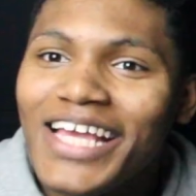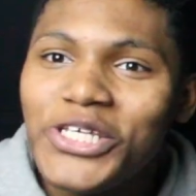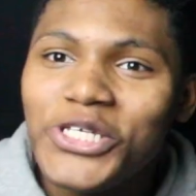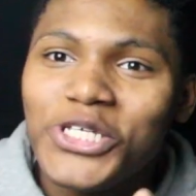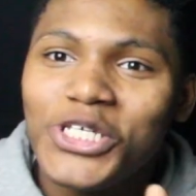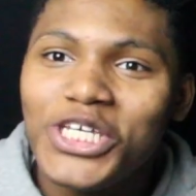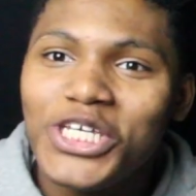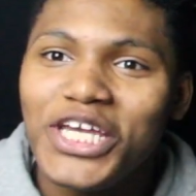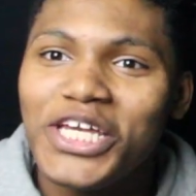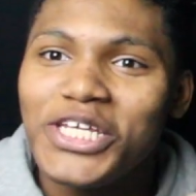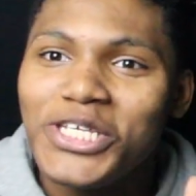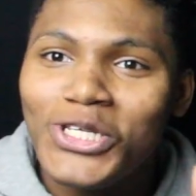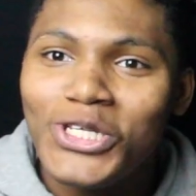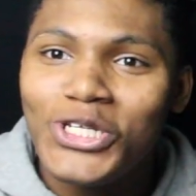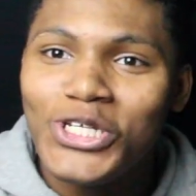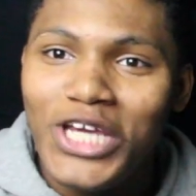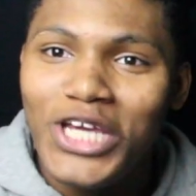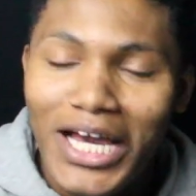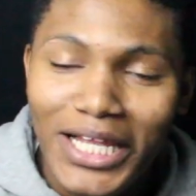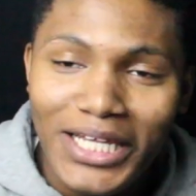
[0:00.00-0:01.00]
It's
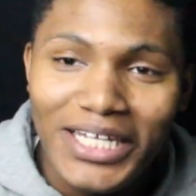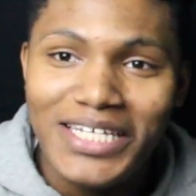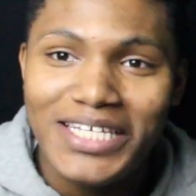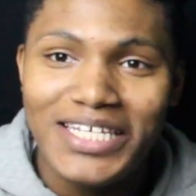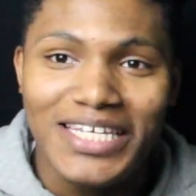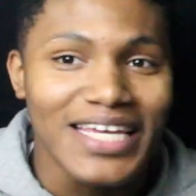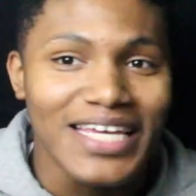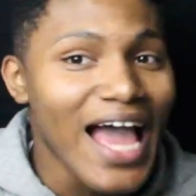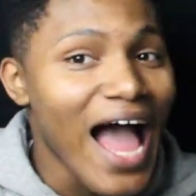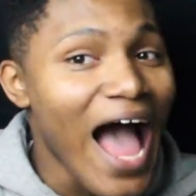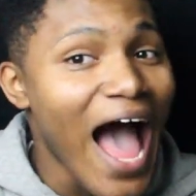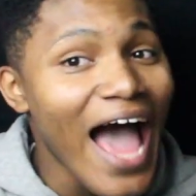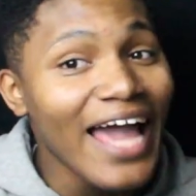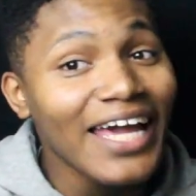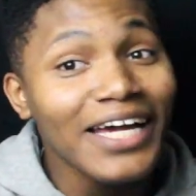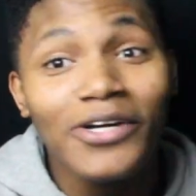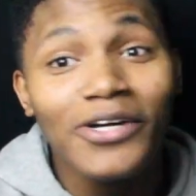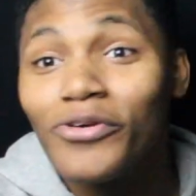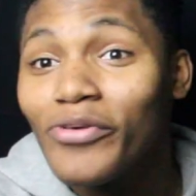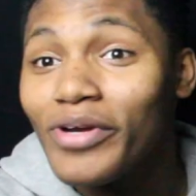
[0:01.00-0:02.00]
just jealousy.
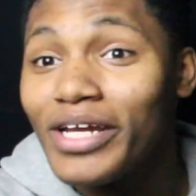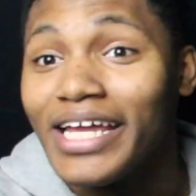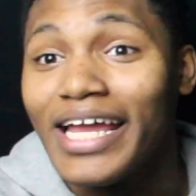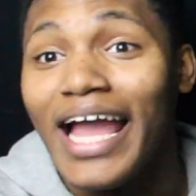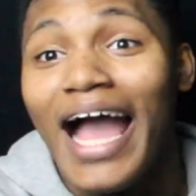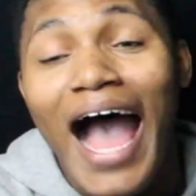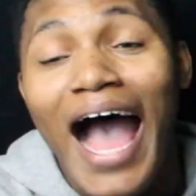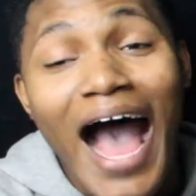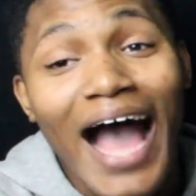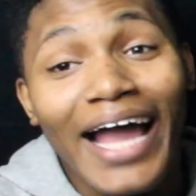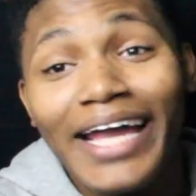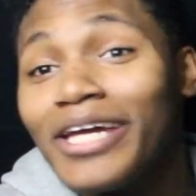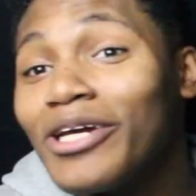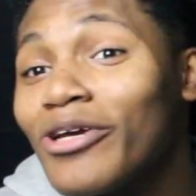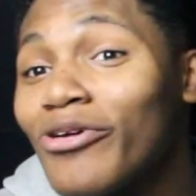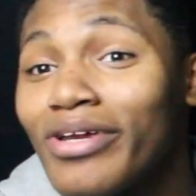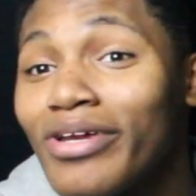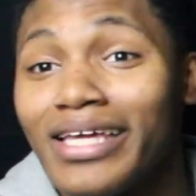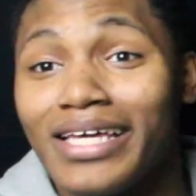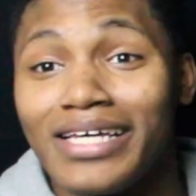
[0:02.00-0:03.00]
I agree,
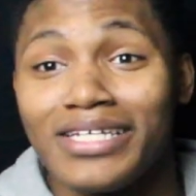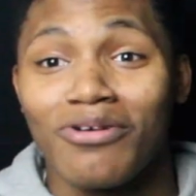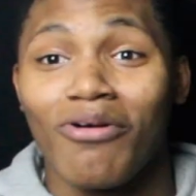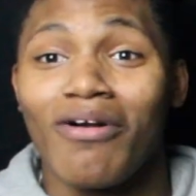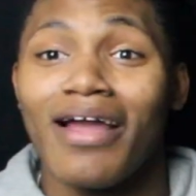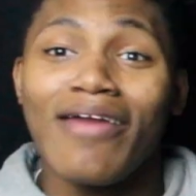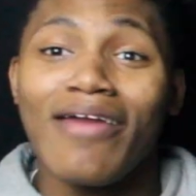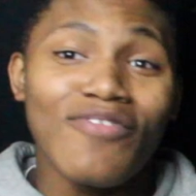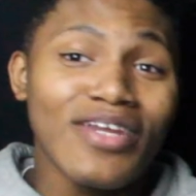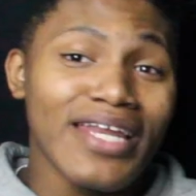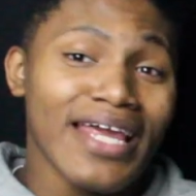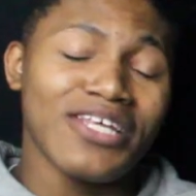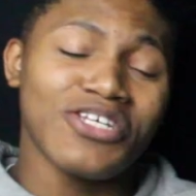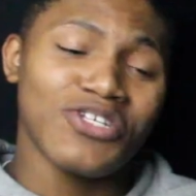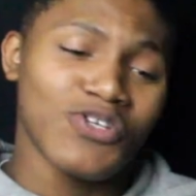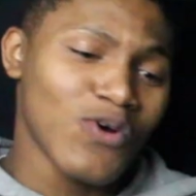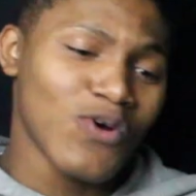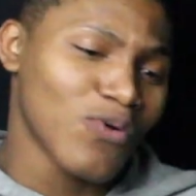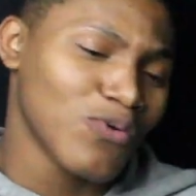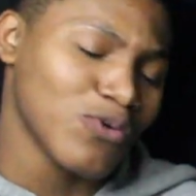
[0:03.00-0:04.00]
because on Everyday
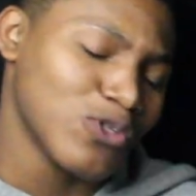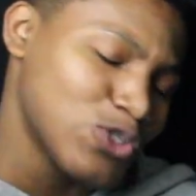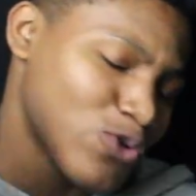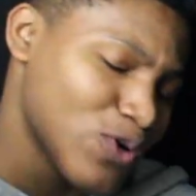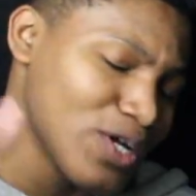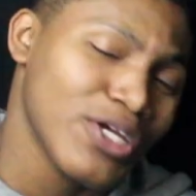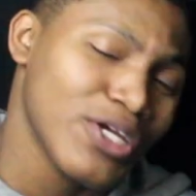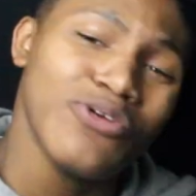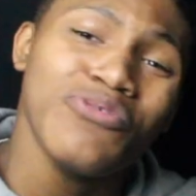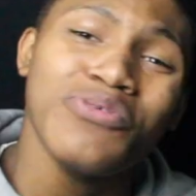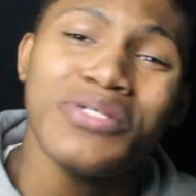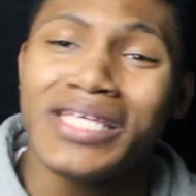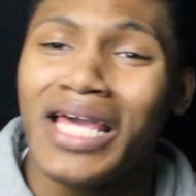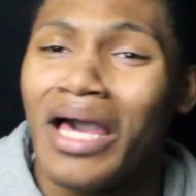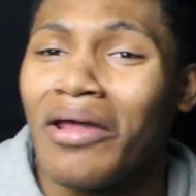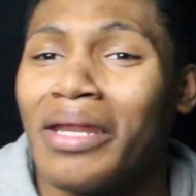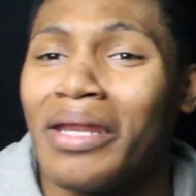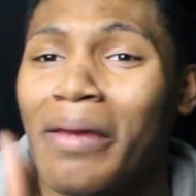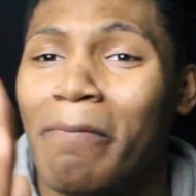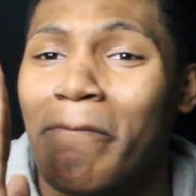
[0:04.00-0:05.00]
Struggle, Joyner, you
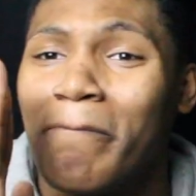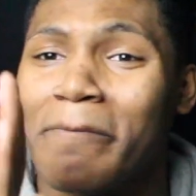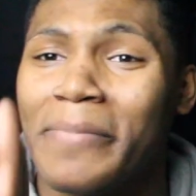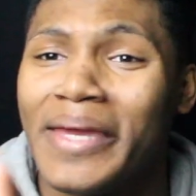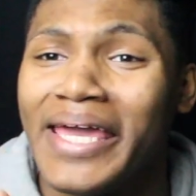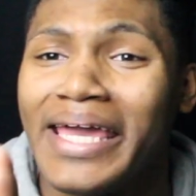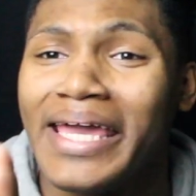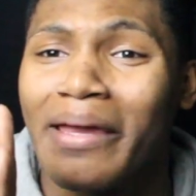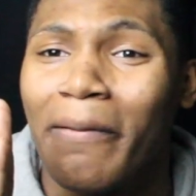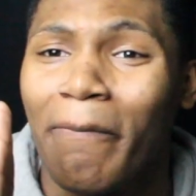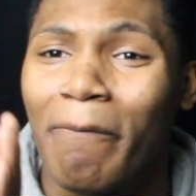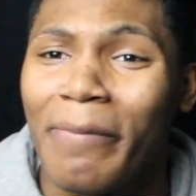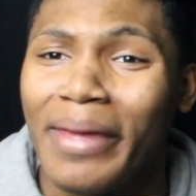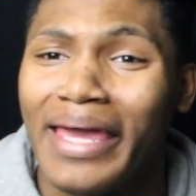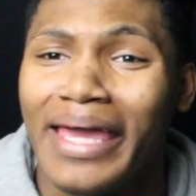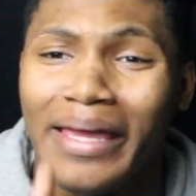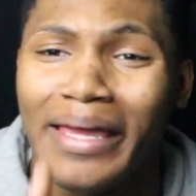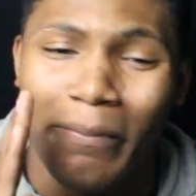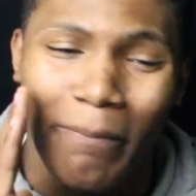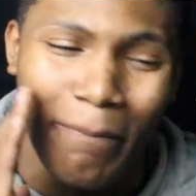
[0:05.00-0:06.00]
sounded big
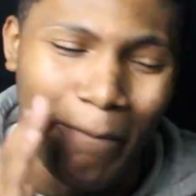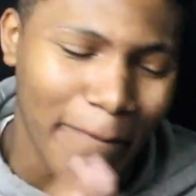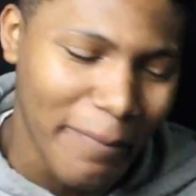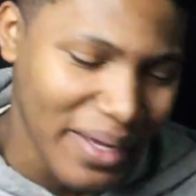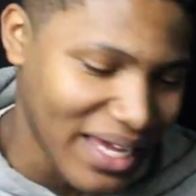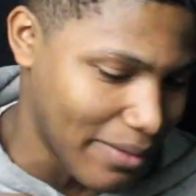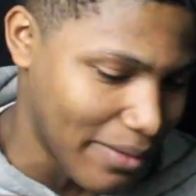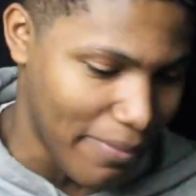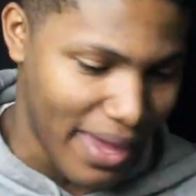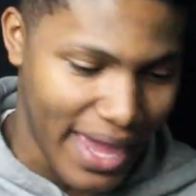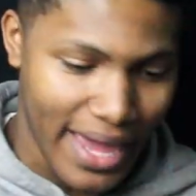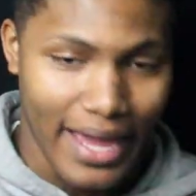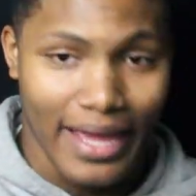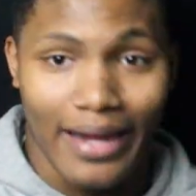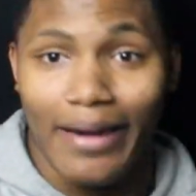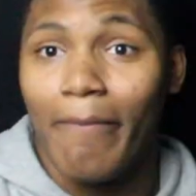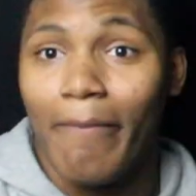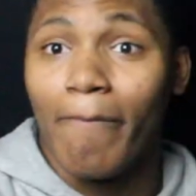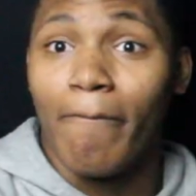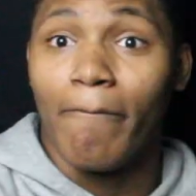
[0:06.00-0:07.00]

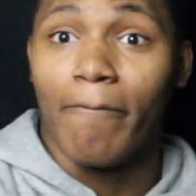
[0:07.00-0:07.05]
mad.